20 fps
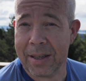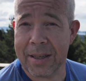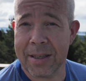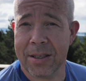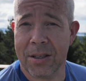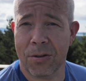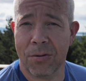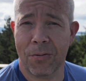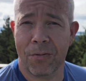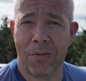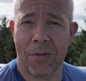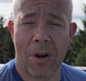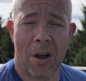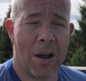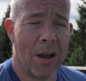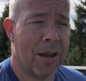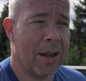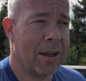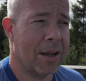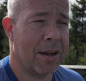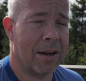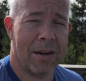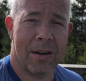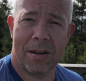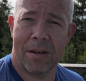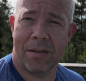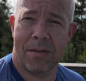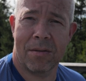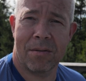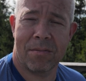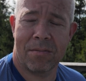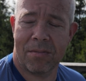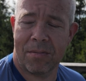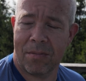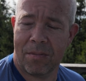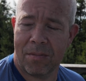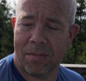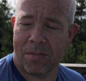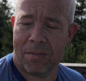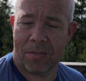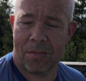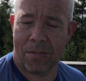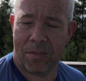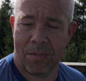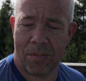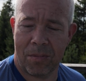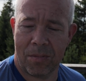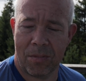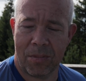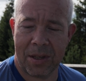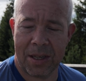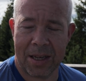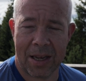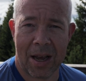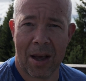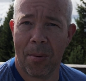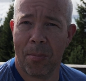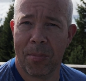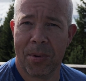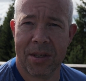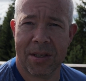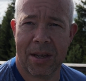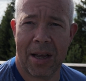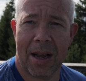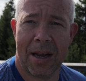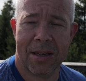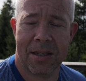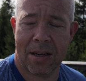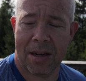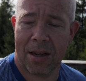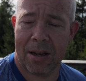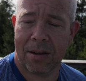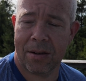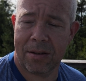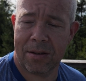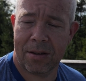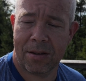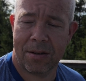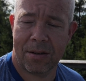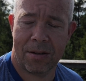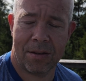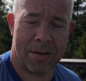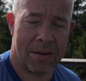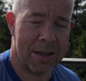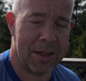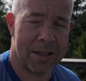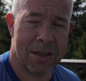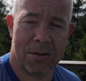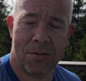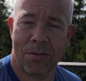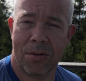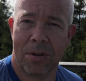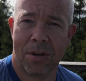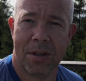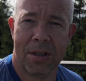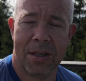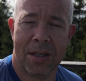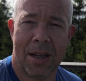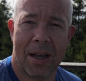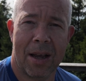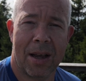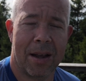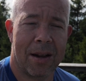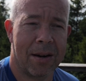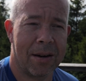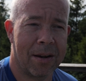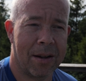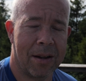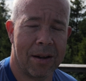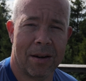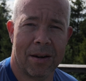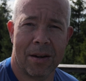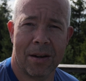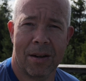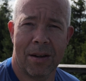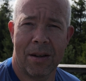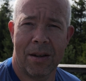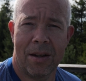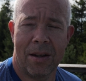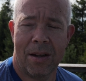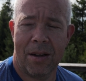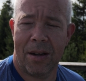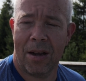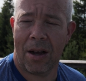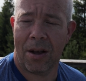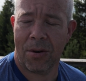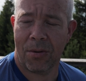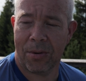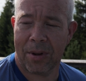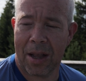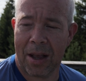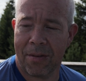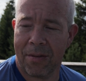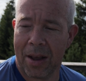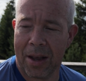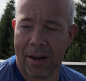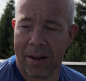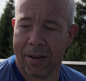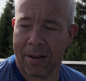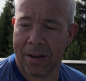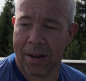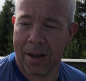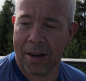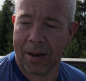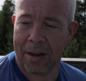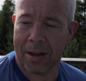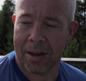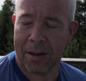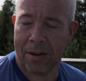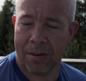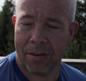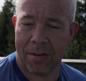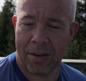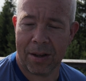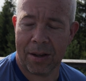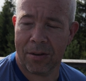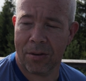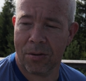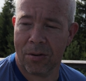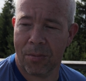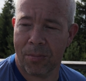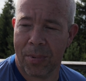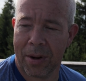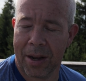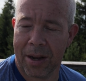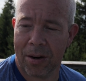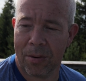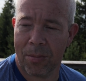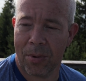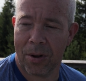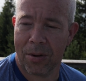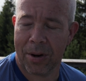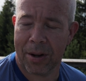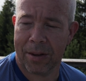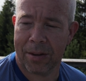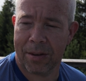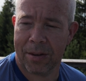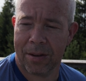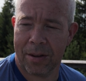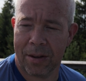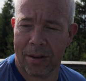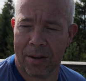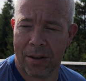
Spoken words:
easy to fly, and the app is excellent, easy to understand, and I don't have anything to complain about it.